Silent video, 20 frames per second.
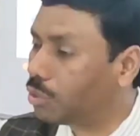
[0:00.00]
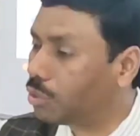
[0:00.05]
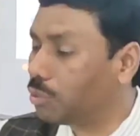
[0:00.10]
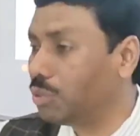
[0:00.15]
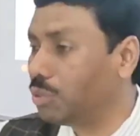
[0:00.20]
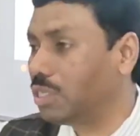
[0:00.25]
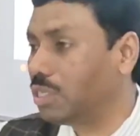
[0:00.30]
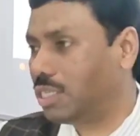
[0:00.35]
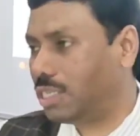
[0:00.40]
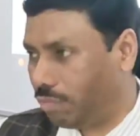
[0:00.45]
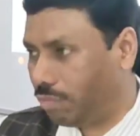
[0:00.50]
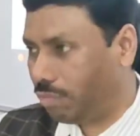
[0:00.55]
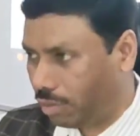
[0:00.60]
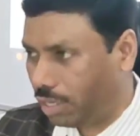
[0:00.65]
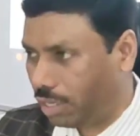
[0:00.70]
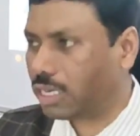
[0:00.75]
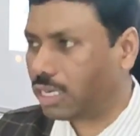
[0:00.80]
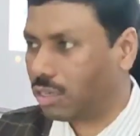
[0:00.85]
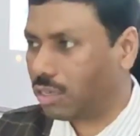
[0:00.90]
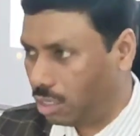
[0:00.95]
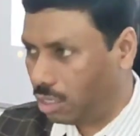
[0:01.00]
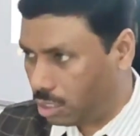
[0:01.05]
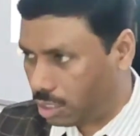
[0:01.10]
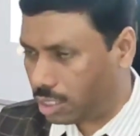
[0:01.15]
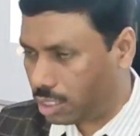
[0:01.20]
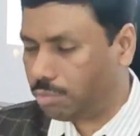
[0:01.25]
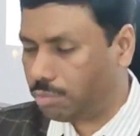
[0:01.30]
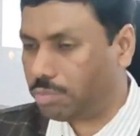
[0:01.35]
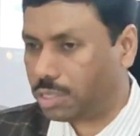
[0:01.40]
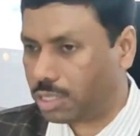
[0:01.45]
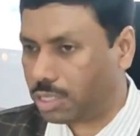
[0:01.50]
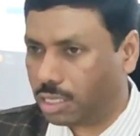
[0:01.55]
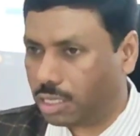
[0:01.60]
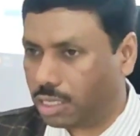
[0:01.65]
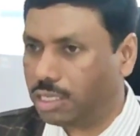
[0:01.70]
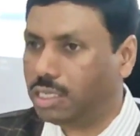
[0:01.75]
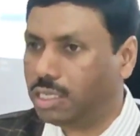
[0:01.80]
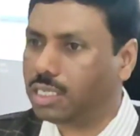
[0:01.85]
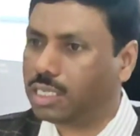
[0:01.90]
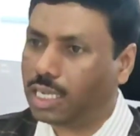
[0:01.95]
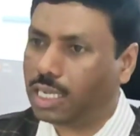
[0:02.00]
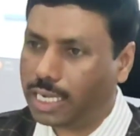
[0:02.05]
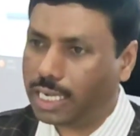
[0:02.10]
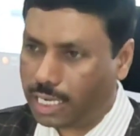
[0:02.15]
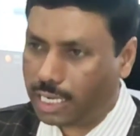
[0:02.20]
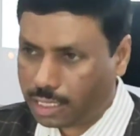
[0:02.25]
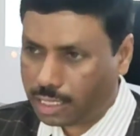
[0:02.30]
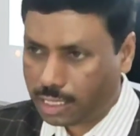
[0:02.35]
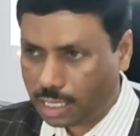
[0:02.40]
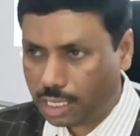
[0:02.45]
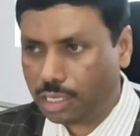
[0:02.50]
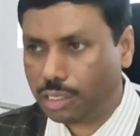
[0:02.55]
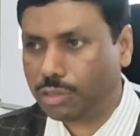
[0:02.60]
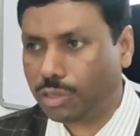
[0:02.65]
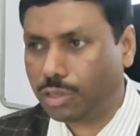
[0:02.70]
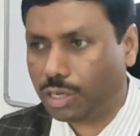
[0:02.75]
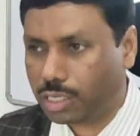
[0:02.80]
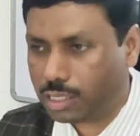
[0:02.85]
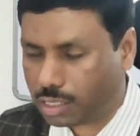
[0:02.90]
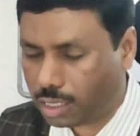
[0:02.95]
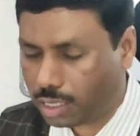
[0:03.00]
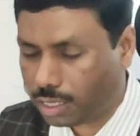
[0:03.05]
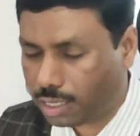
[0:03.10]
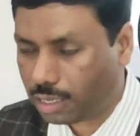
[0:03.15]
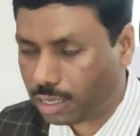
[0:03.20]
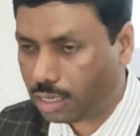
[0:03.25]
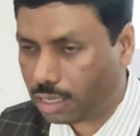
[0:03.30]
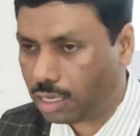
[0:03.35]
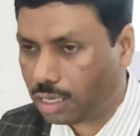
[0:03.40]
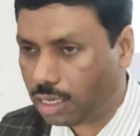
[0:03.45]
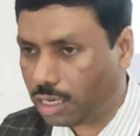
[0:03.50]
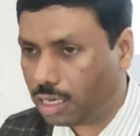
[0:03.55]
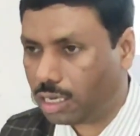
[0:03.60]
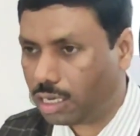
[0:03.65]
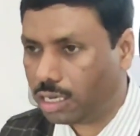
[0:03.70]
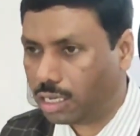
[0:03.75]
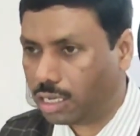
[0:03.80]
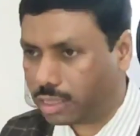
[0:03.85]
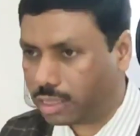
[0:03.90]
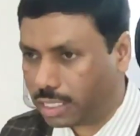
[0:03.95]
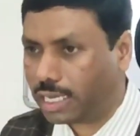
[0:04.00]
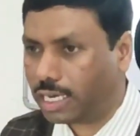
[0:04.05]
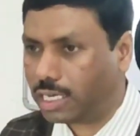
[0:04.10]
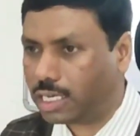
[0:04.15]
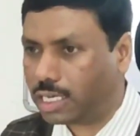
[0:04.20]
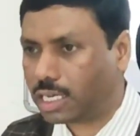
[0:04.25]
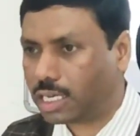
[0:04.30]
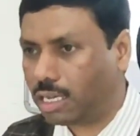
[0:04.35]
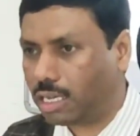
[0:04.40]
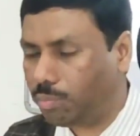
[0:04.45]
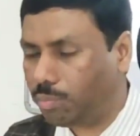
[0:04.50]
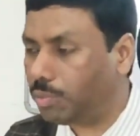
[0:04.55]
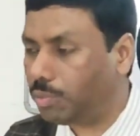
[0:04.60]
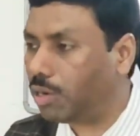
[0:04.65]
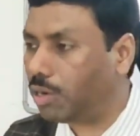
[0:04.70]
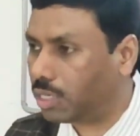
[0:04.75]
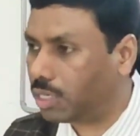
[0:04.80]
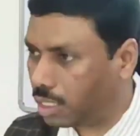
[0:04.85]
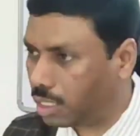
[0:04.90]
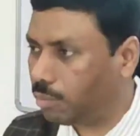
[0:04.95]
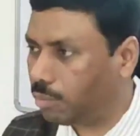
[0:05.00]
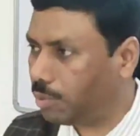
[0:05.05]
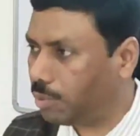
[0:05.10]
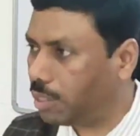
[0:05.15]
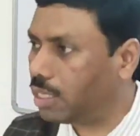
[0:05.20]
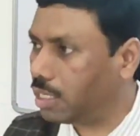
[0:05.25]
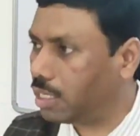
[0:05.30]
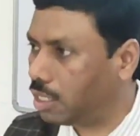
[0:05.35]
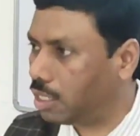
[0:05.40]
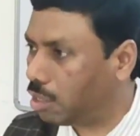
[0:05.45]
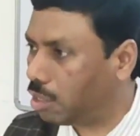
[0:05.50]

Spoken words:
Two is different concepts. Initially, I'll tell you as a theoretical part, keep it in